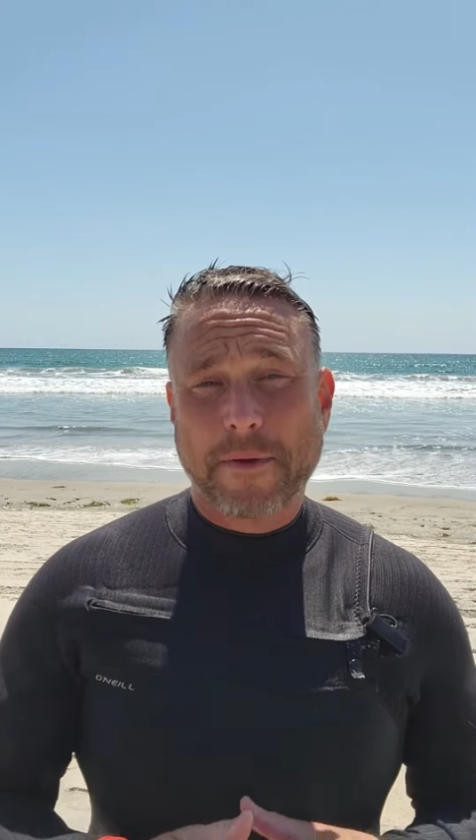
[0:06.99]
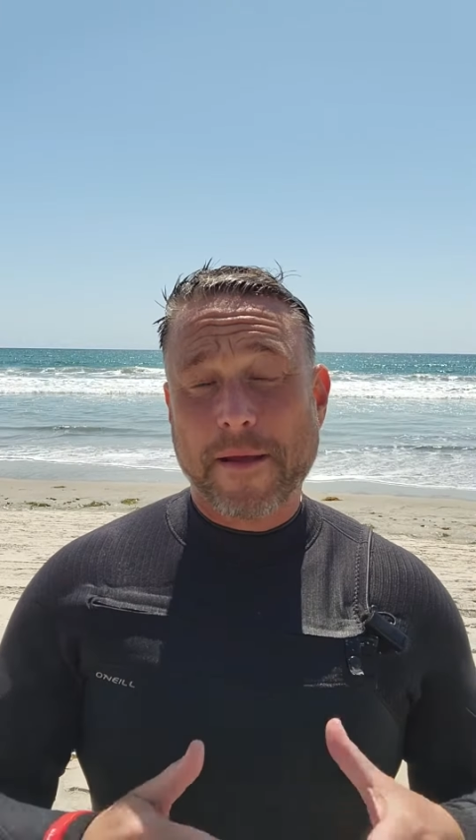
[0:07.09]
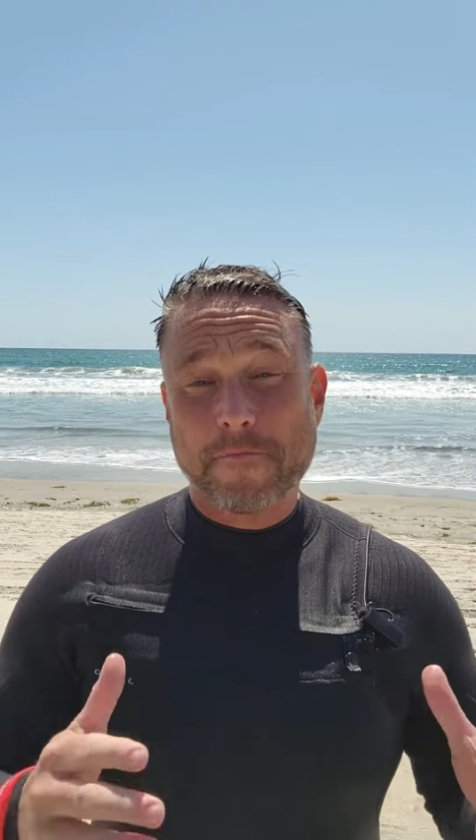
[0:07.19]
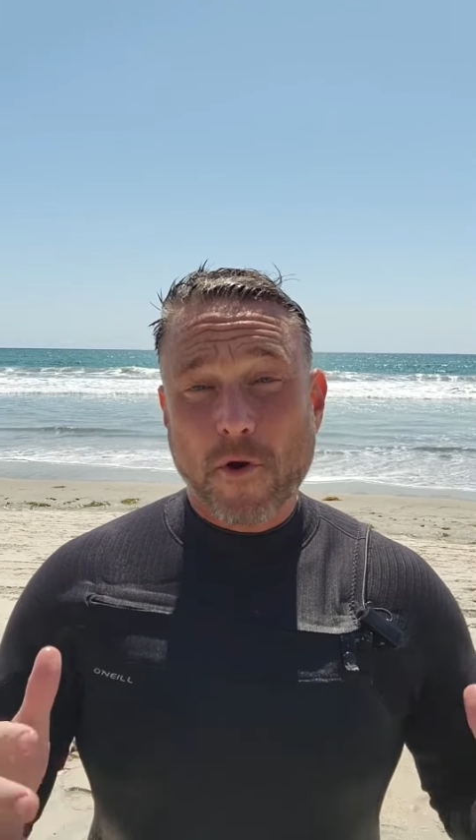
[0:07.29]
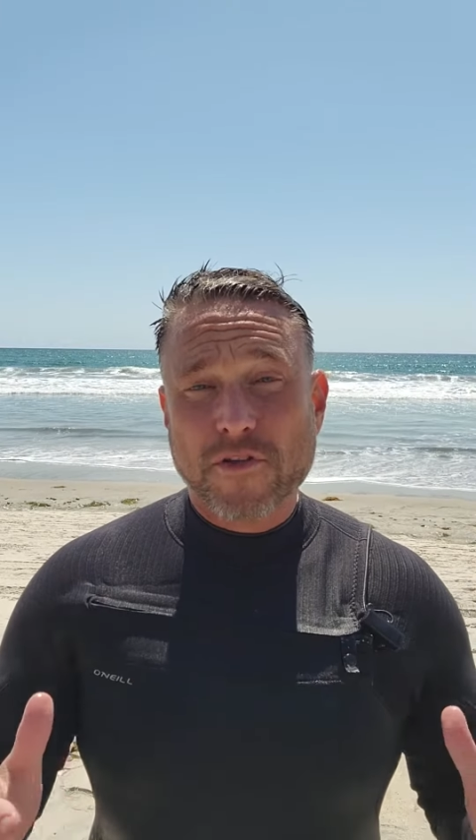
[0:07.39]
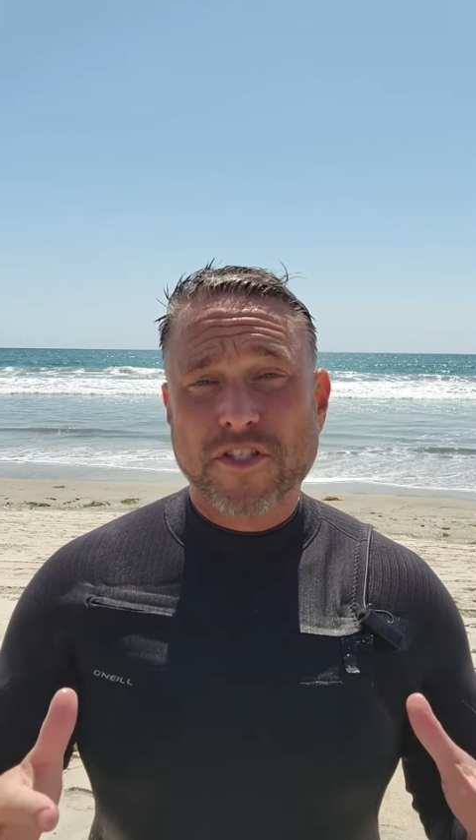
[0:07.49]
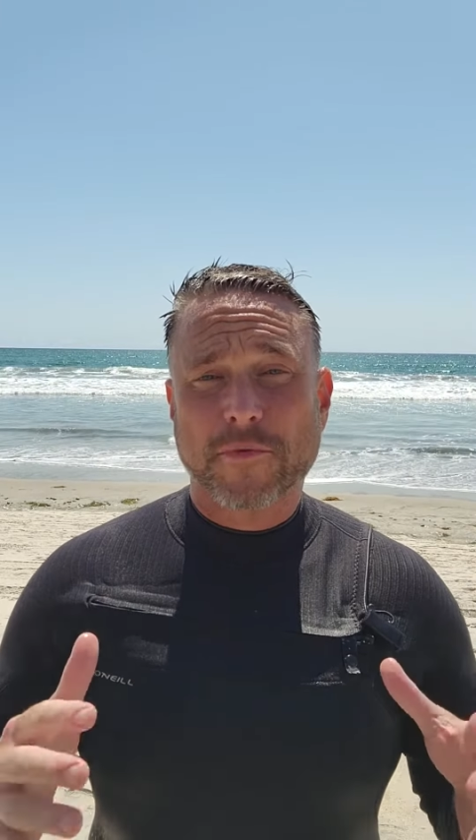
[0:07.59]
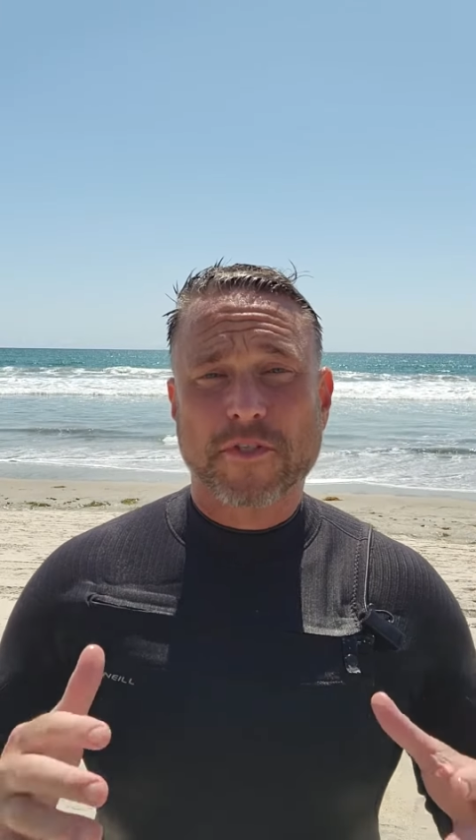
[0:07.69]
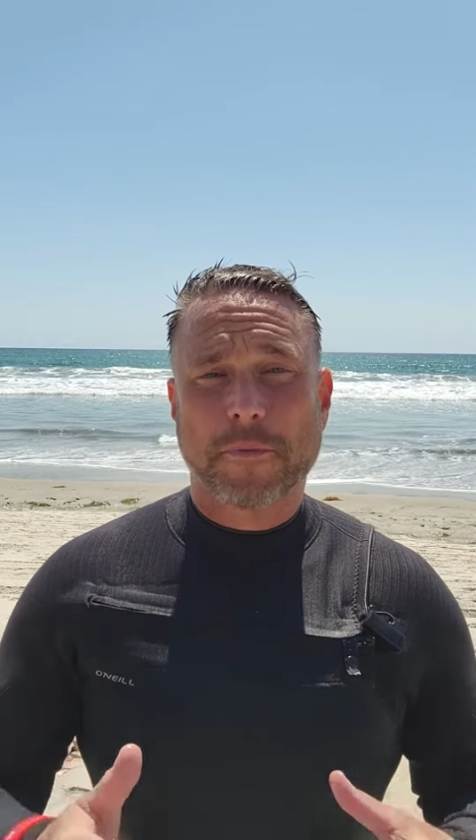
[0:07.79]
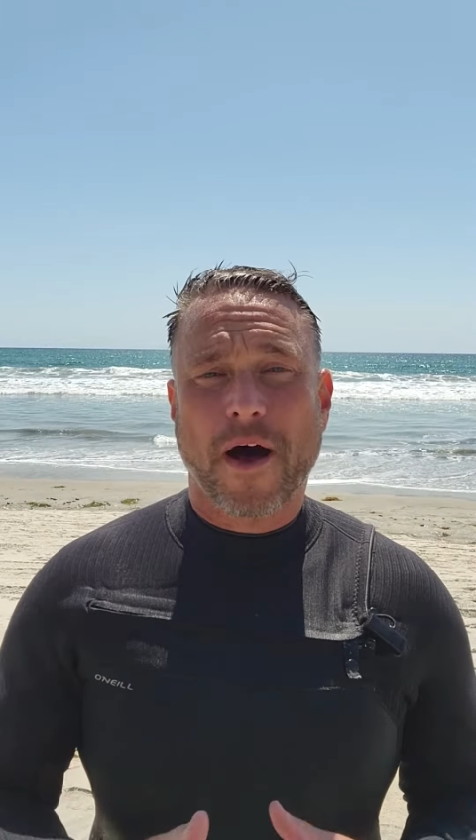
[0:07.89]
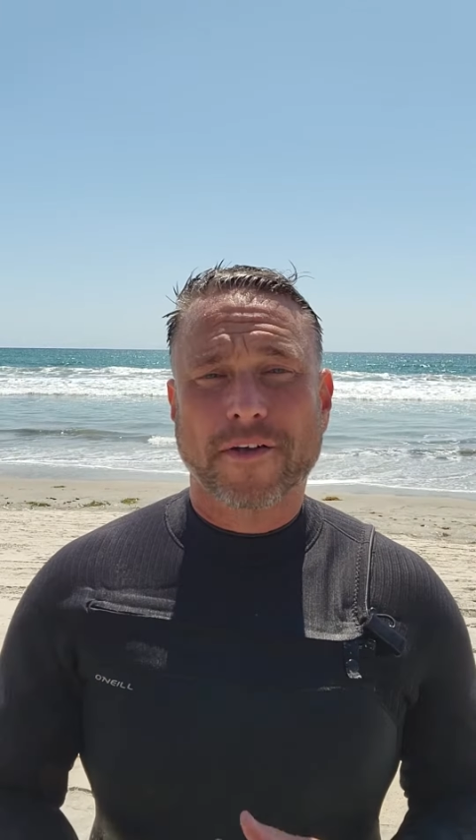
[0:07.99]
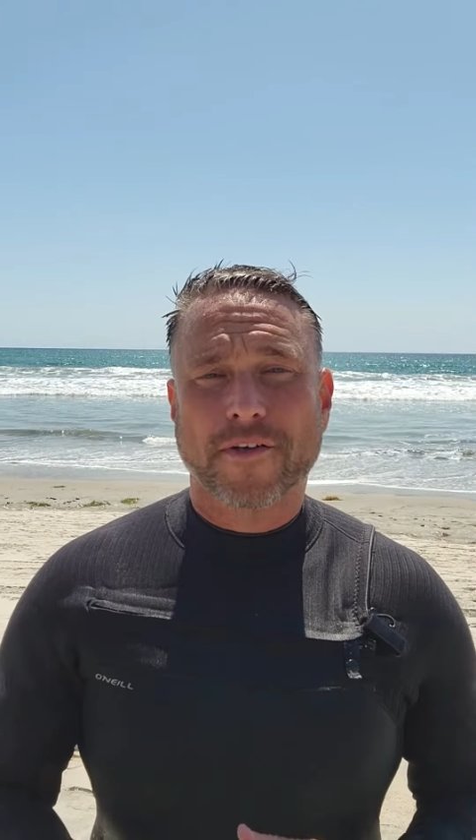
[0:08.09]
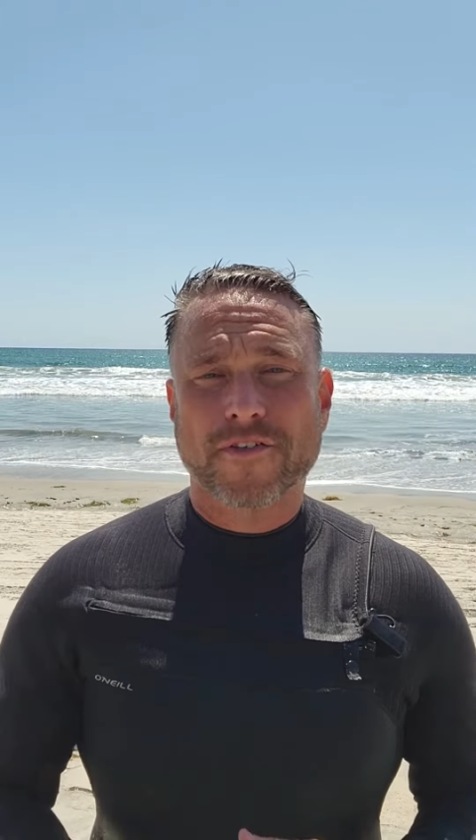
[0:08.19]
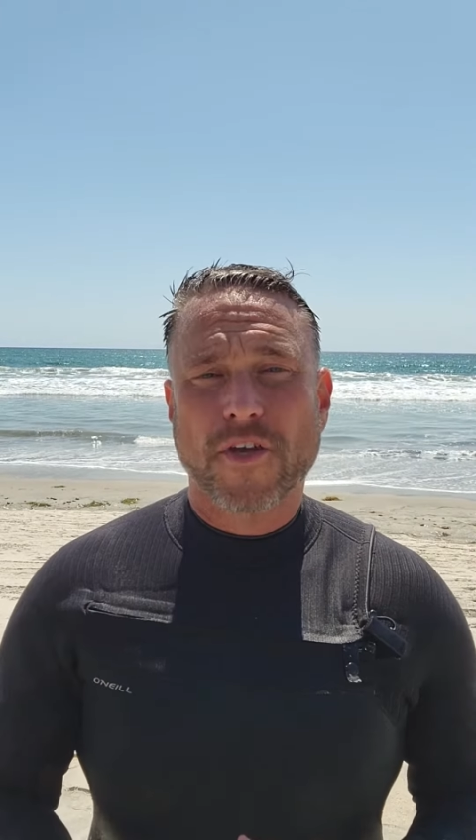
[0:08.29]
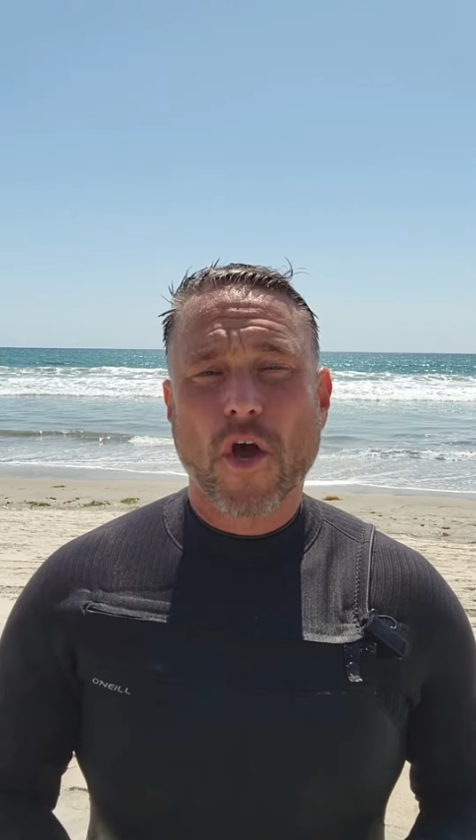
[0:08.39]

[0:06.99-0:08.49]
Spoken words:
by emergency responders